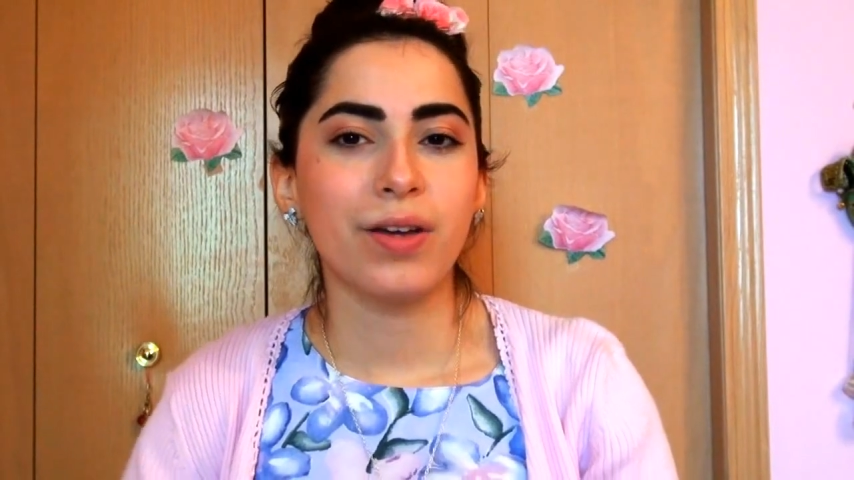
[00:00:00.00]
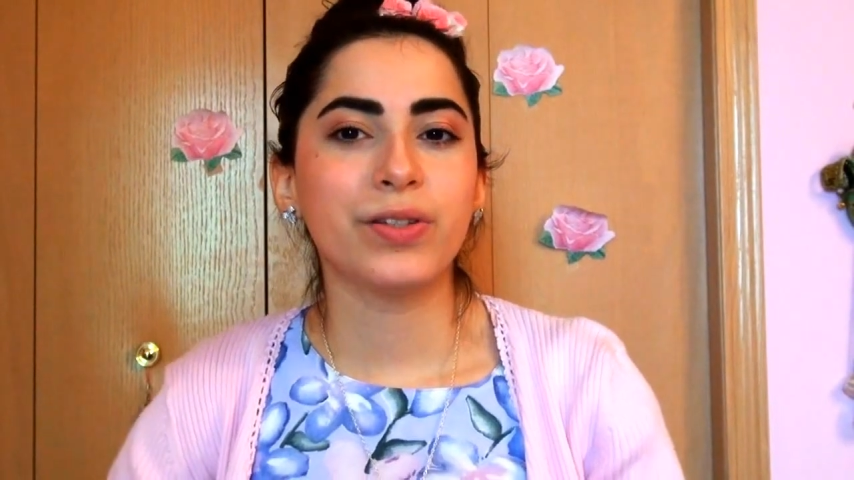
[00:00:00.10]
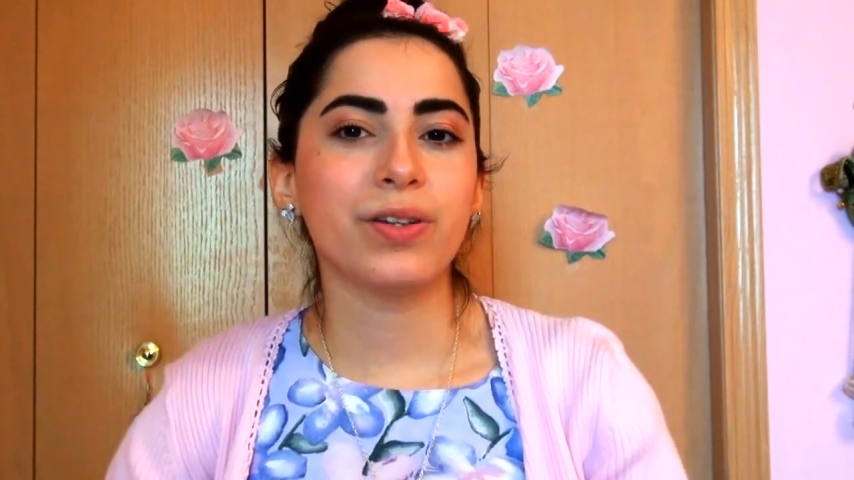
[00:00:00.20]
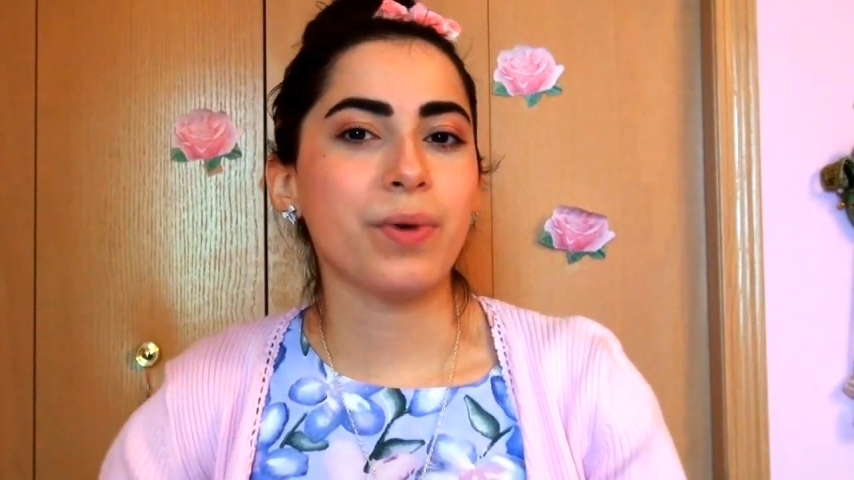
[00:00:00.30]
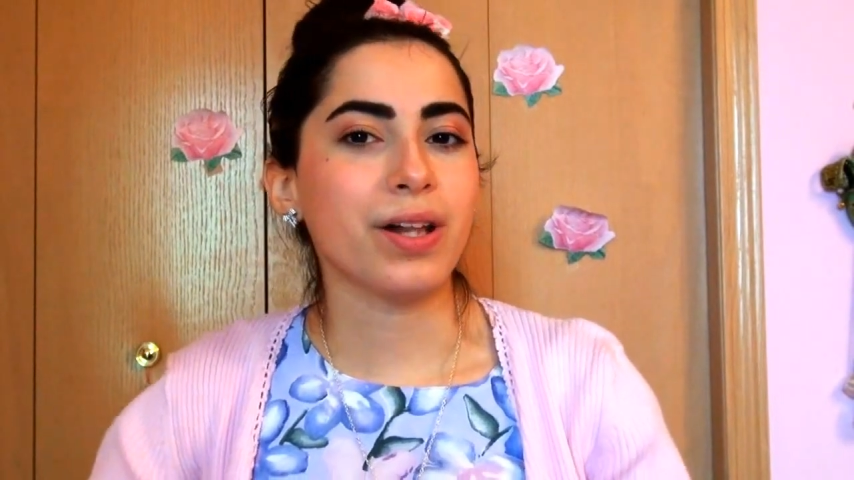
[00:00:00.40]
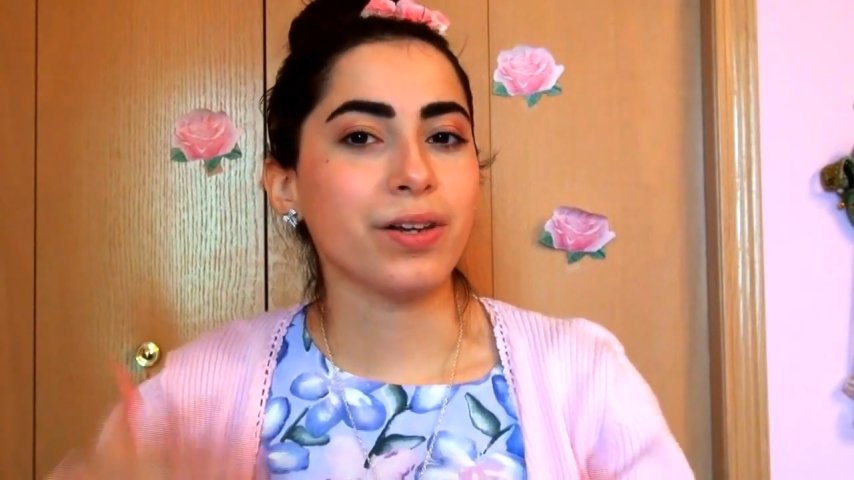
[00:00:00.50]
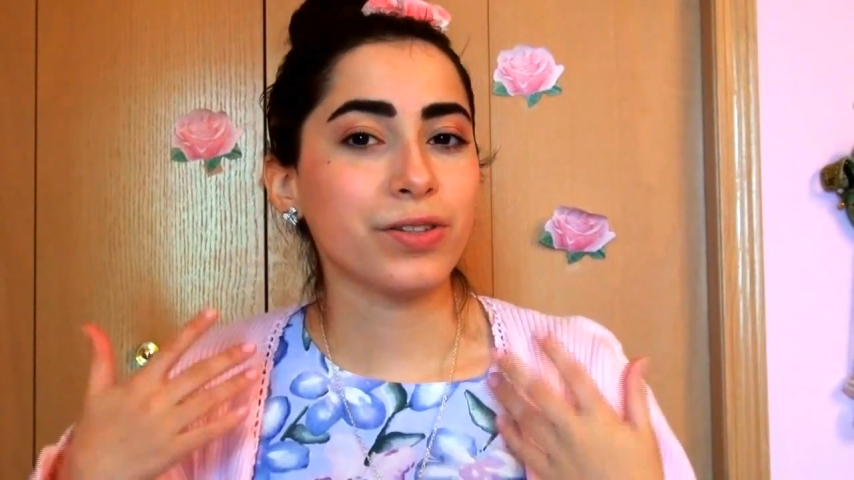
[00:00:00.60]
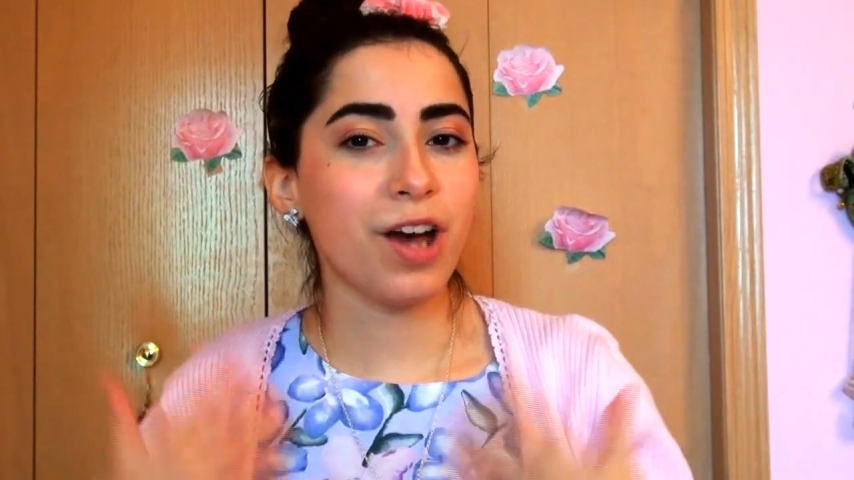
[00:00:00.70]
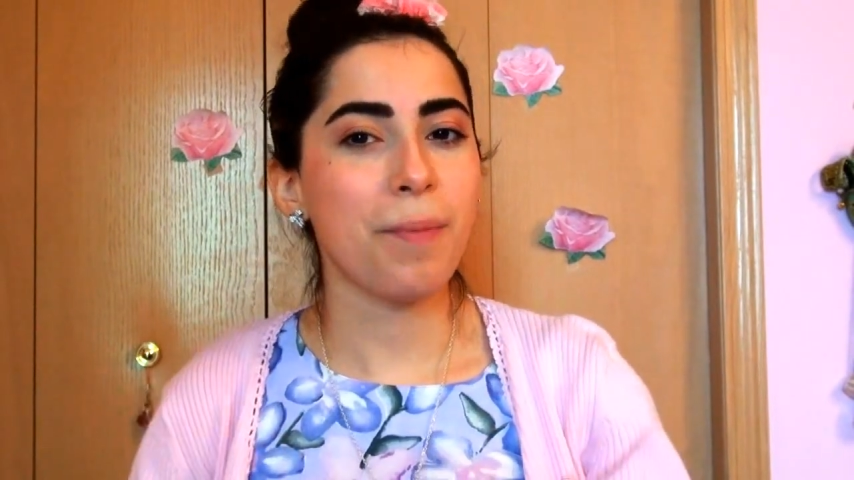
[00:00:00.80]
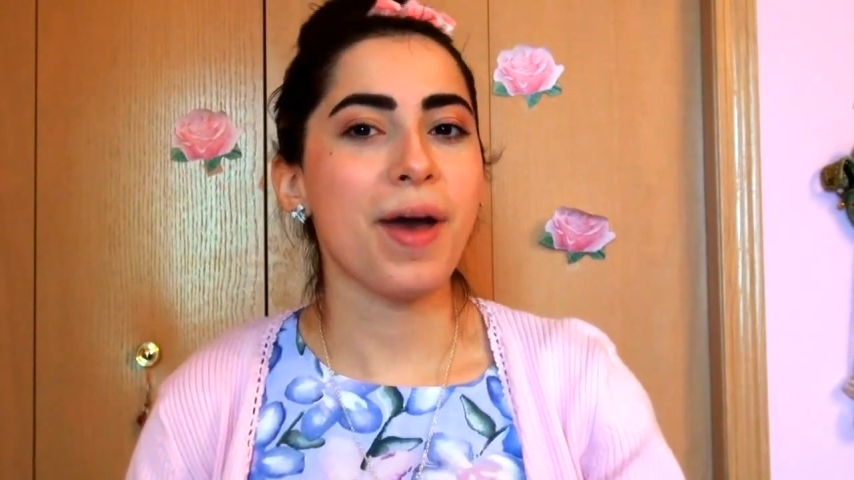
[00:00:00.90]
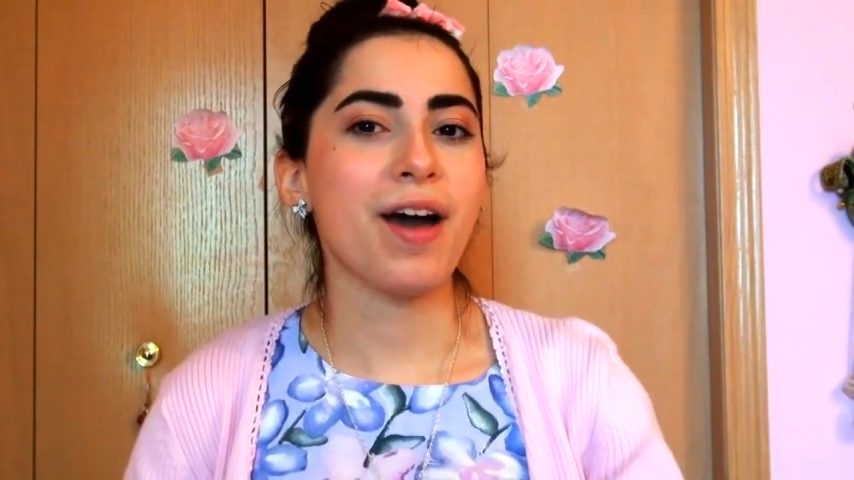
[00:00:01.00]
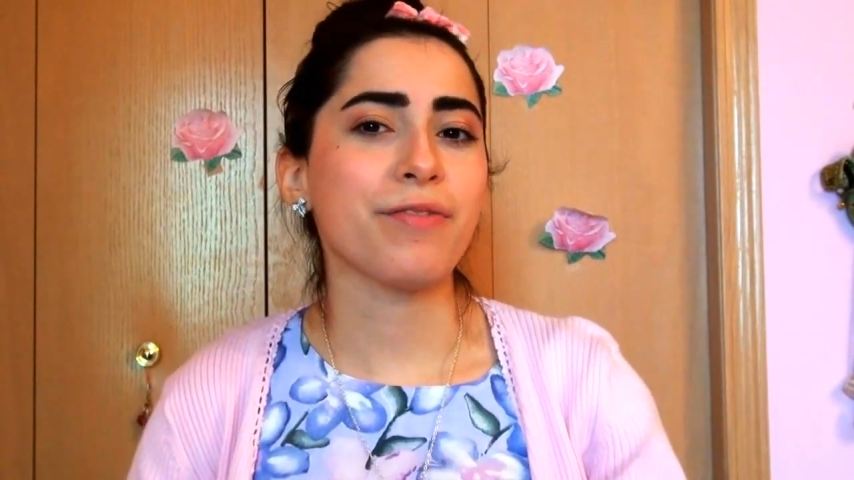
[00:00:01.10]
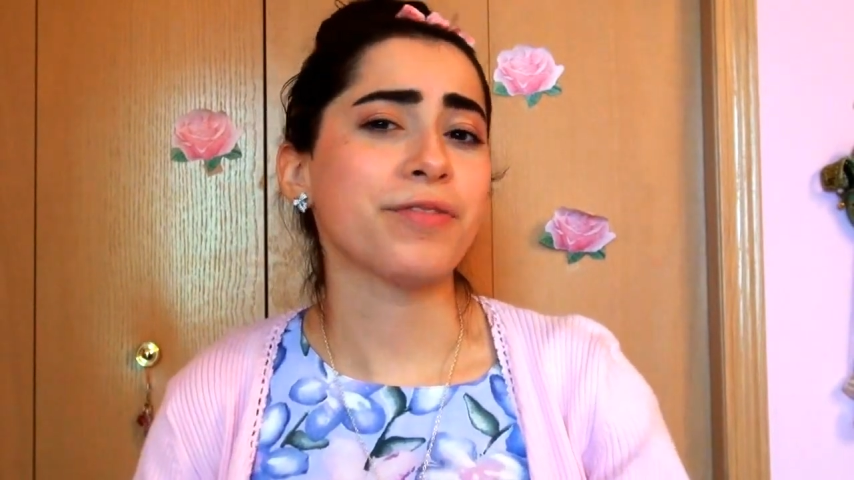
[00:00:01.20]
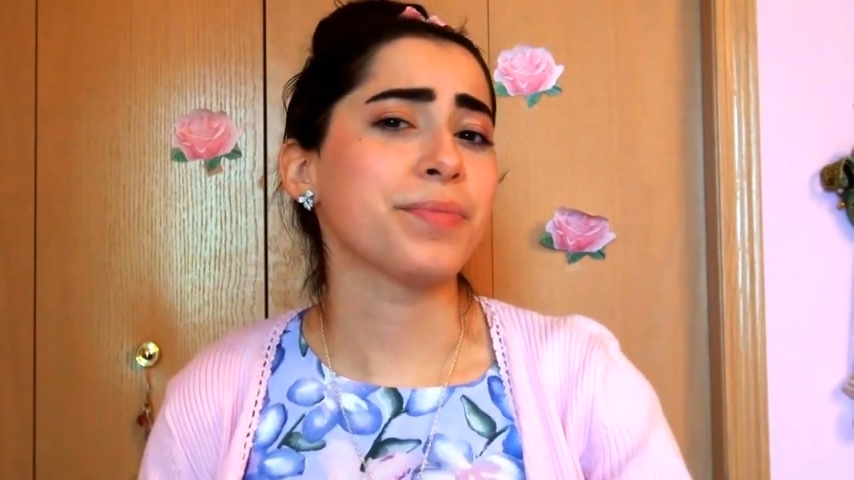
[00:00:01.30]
So while your top half